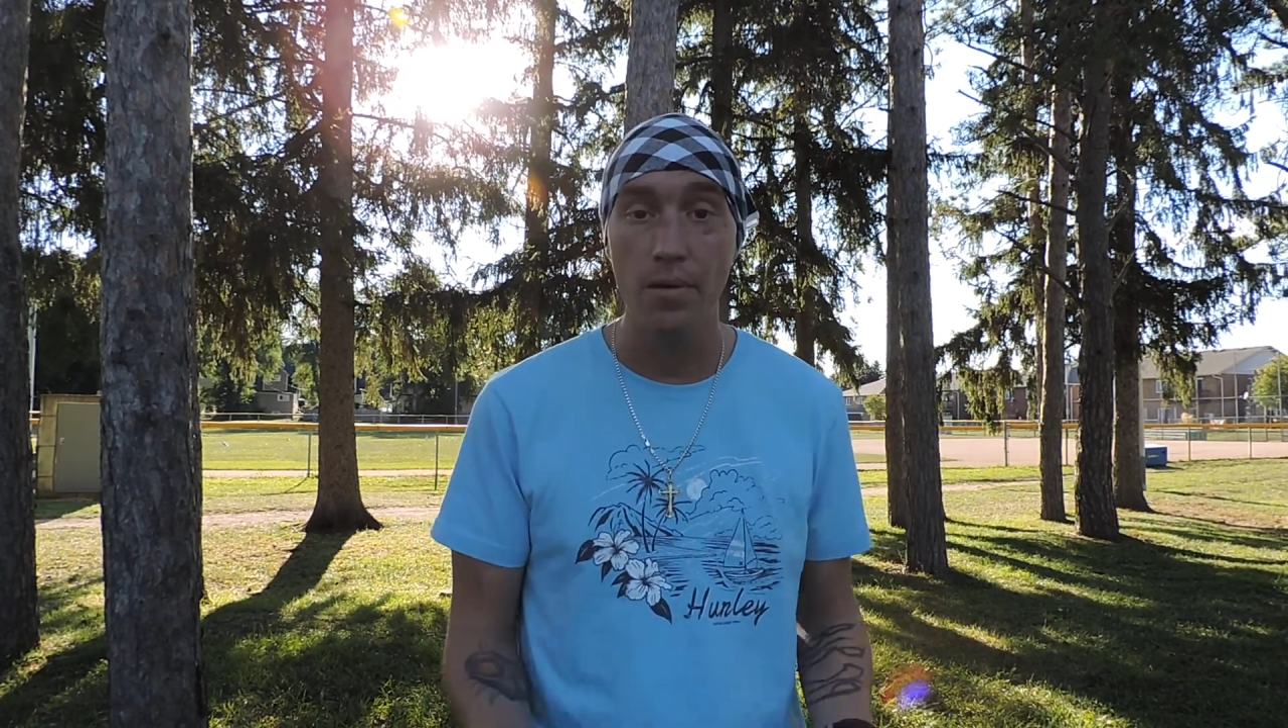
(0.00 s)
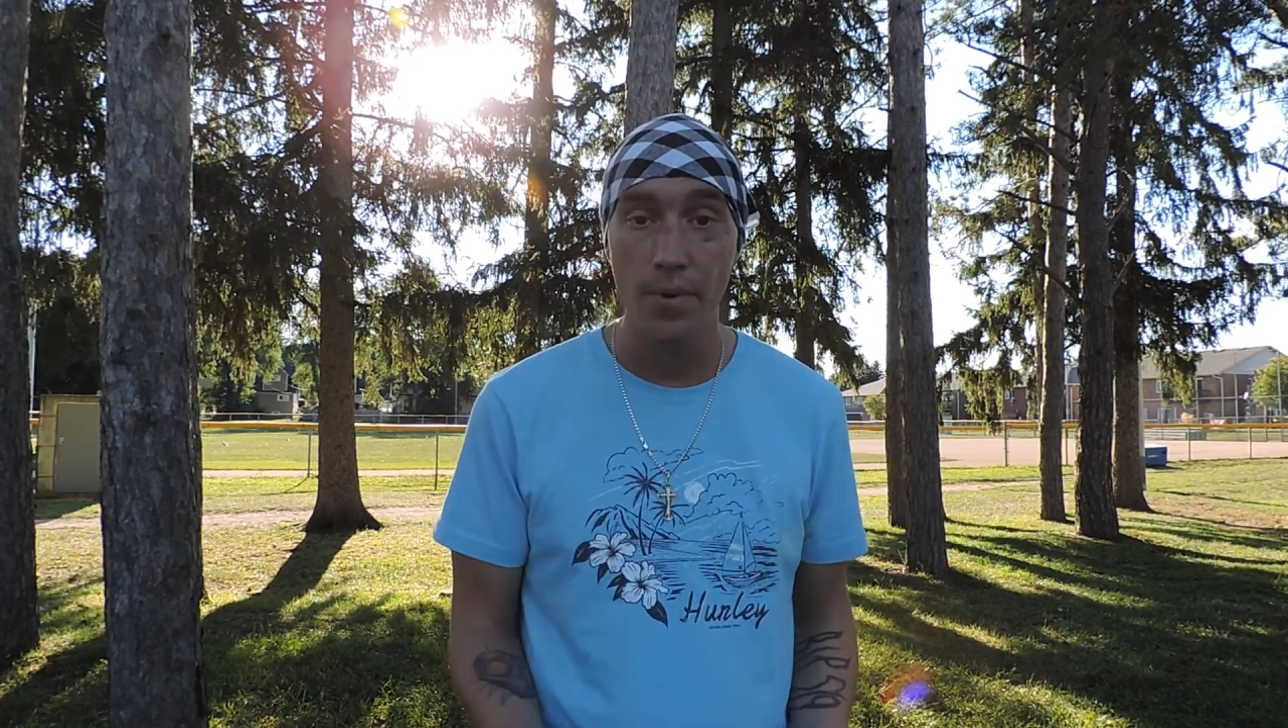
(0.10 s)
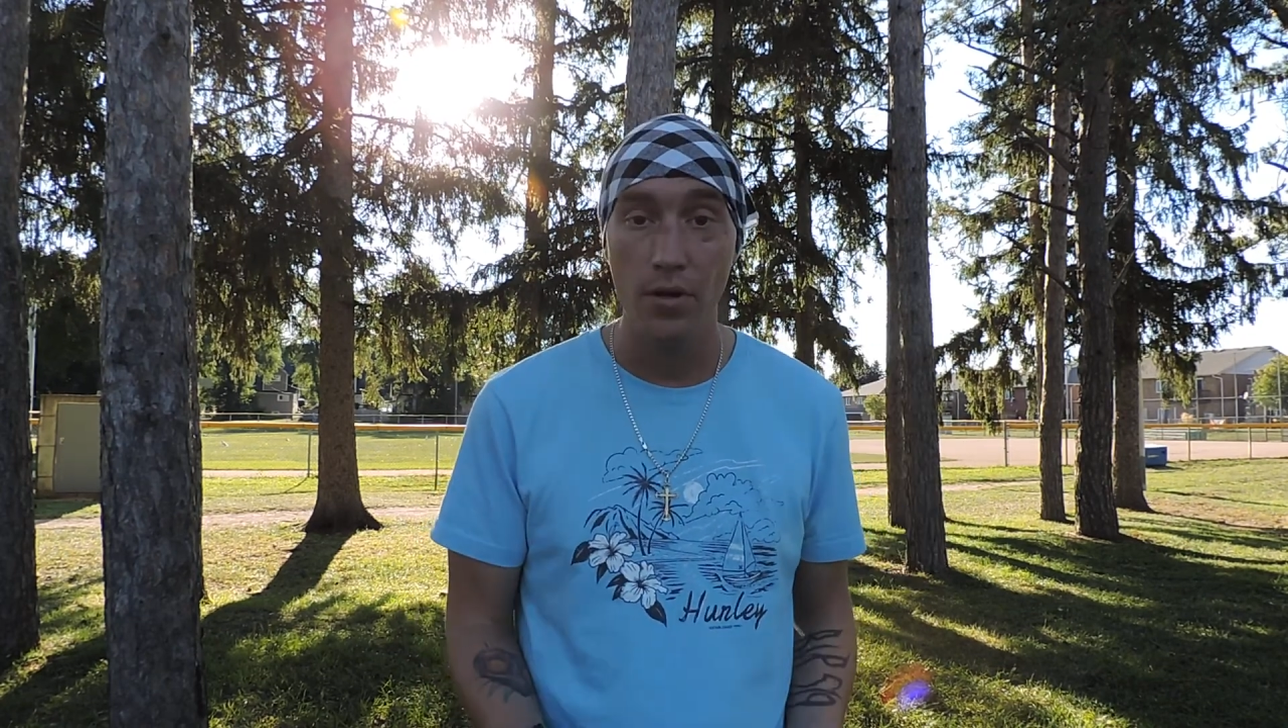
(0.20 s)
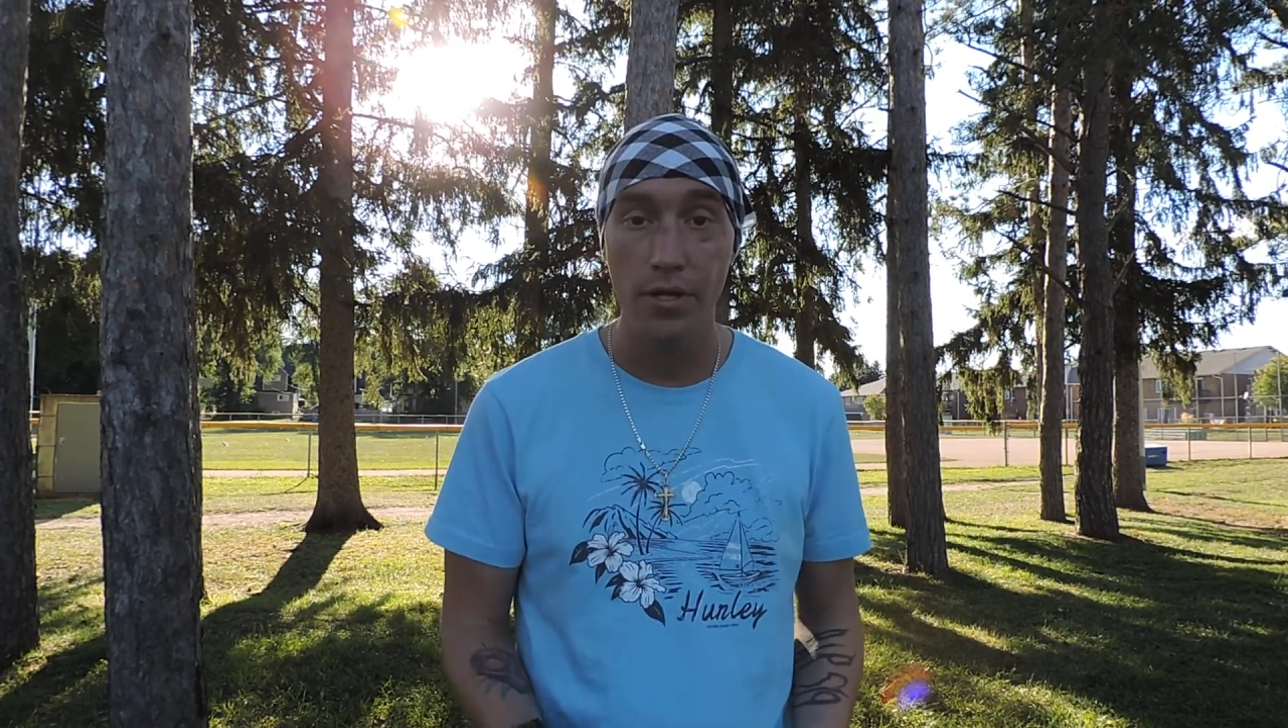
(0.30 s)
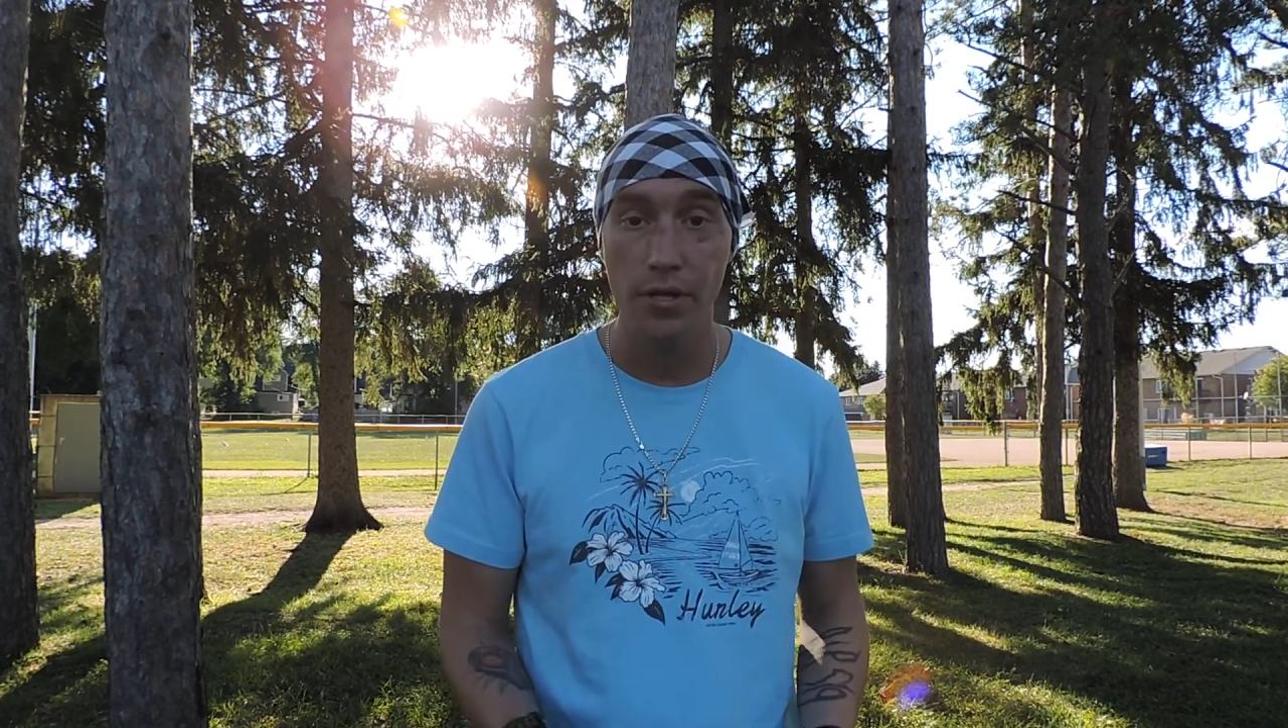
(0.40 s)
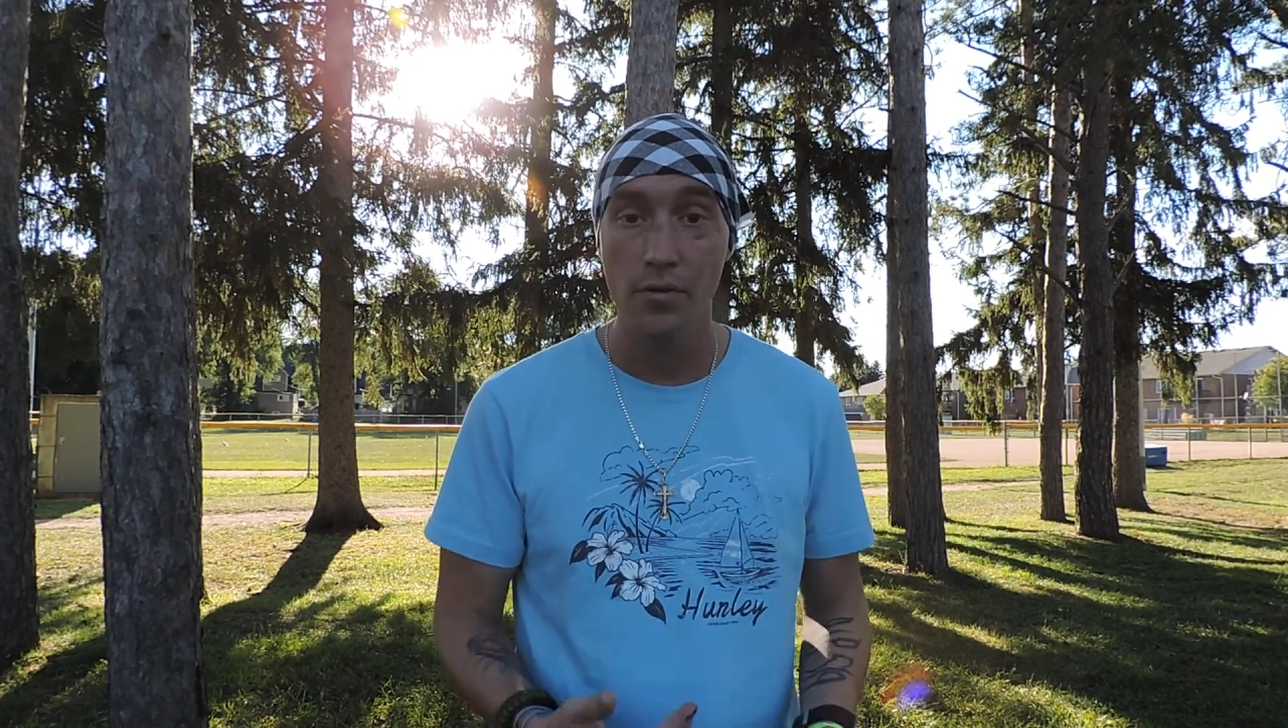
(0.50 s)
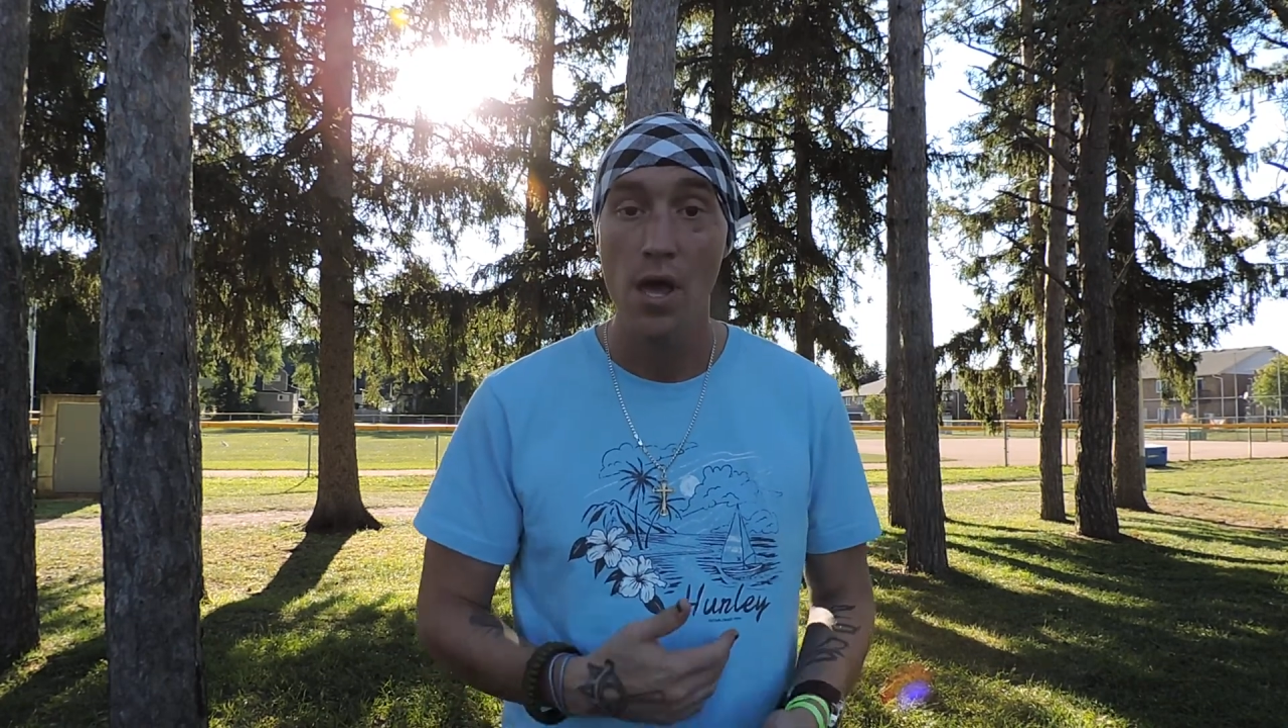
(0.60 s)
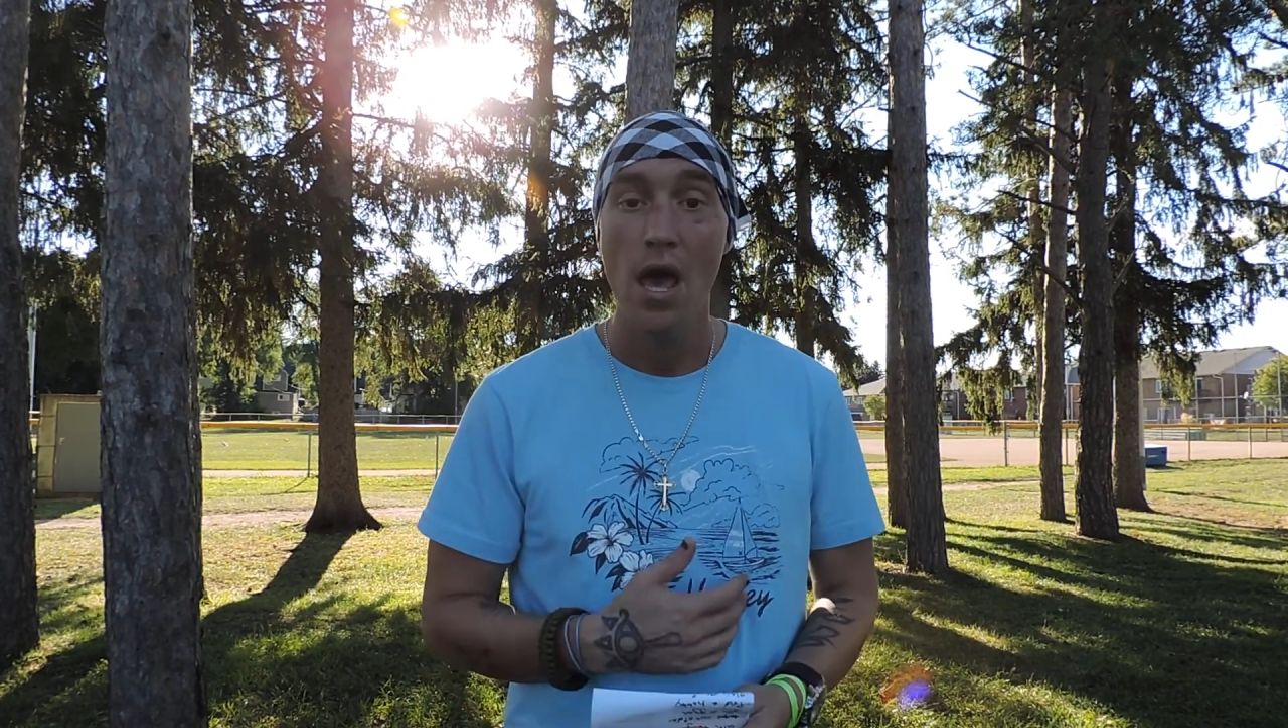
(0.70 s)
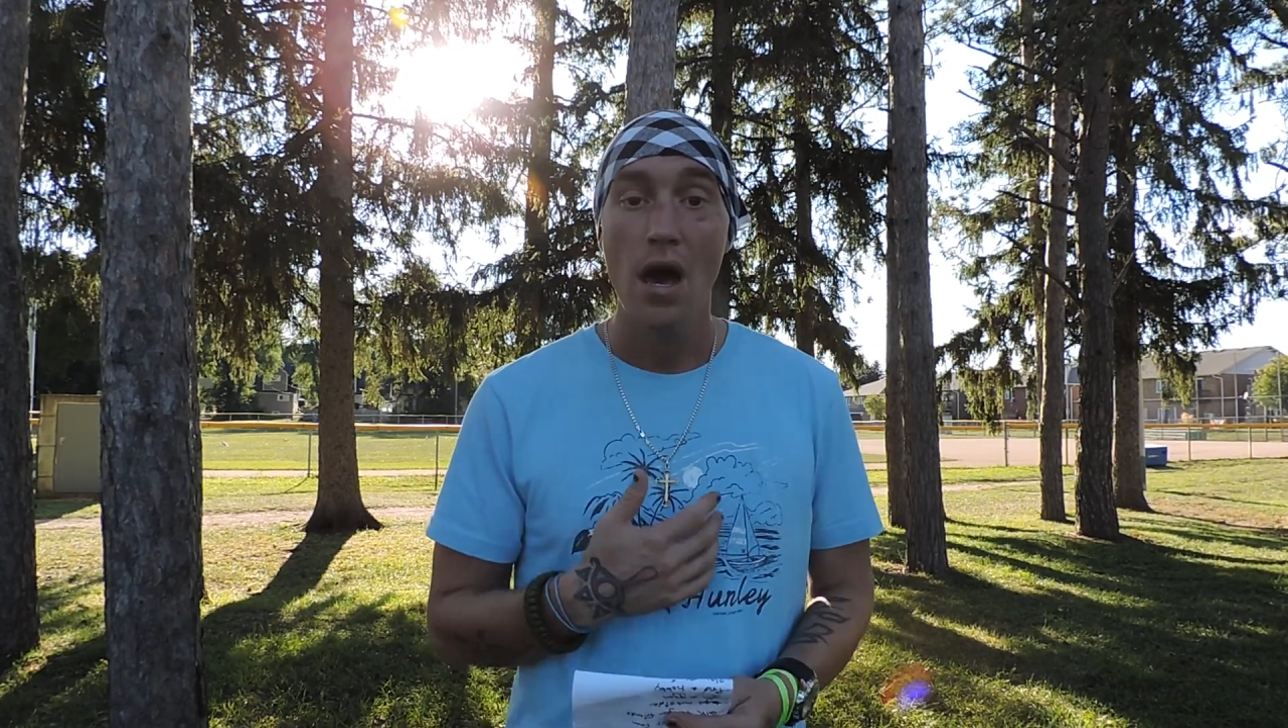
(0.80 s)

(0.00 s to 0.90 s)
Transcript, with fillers: about you.